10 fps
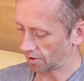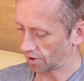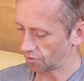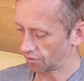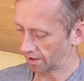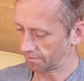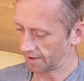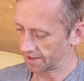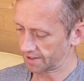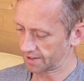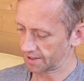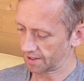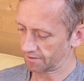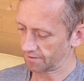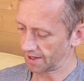there's Rick Mist
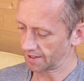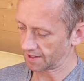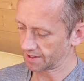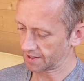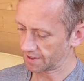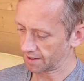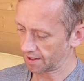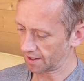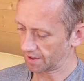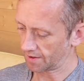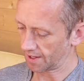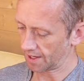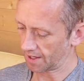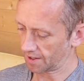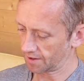invited and
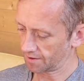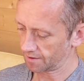then